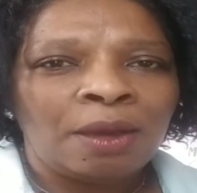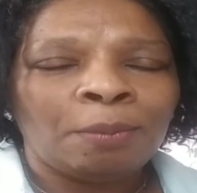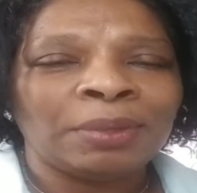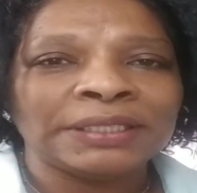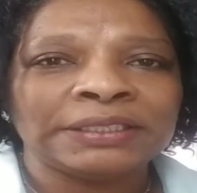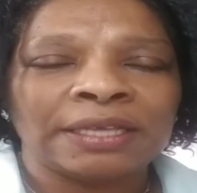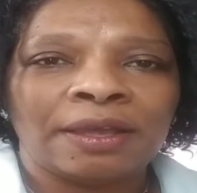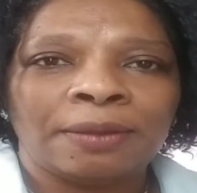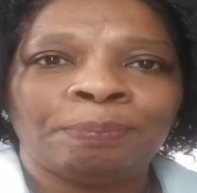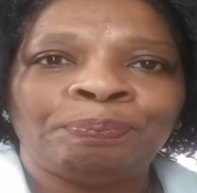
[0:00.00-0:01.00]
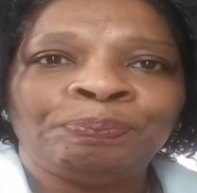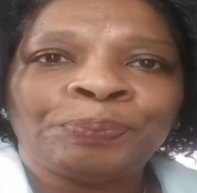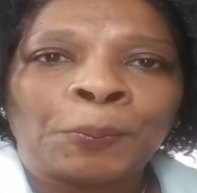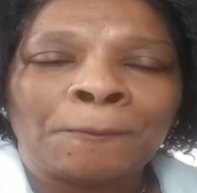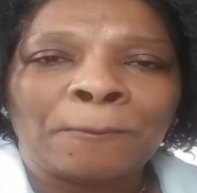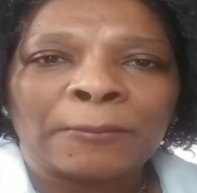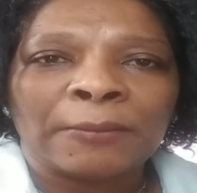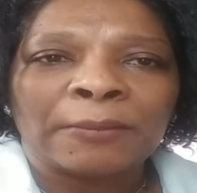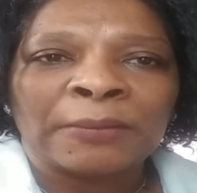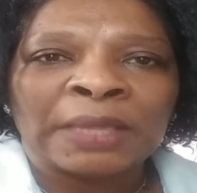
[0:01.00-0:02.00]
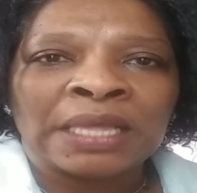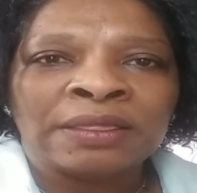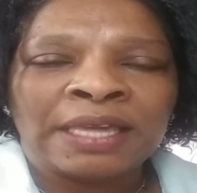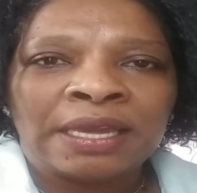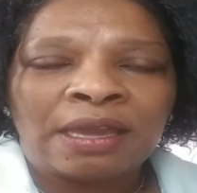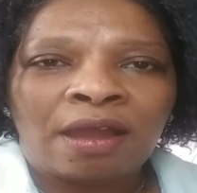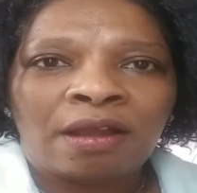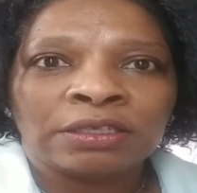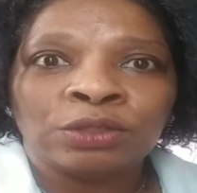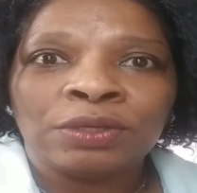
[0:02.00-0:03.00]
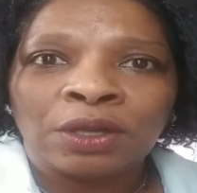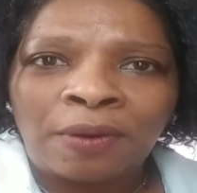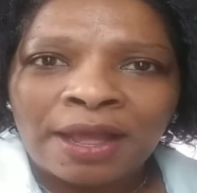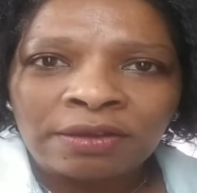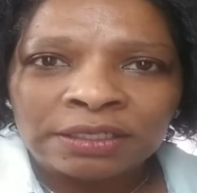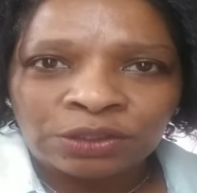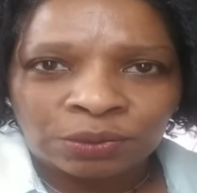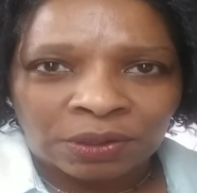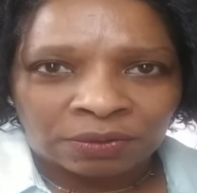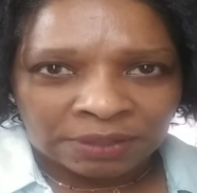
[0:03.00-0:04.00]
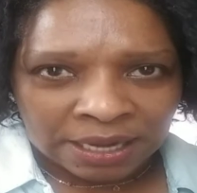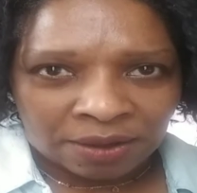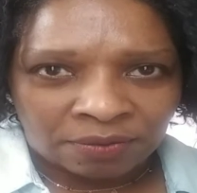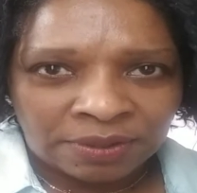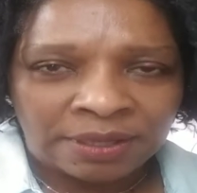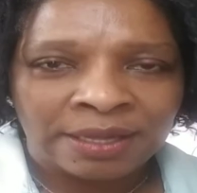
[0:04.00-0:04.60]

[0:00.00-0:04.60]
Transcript: But um, they are doing crowd control now.